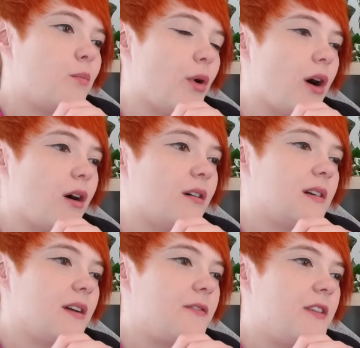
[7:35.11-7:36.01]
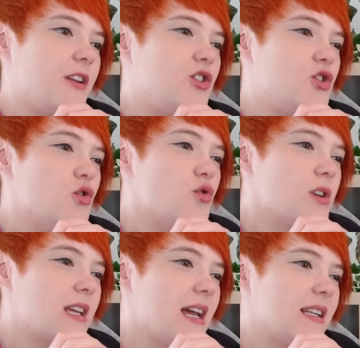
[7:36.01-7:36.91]
But if they
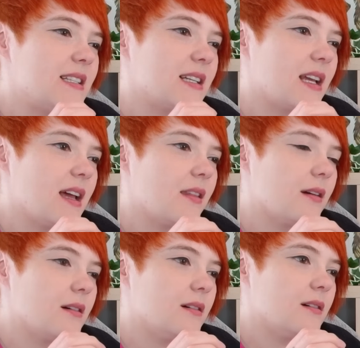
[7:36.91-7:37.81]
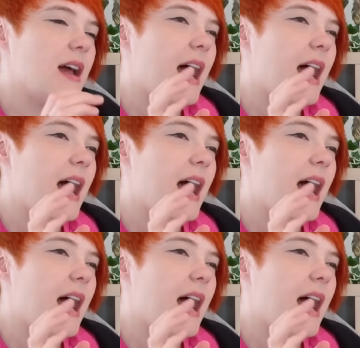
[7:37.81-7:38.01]
do get together...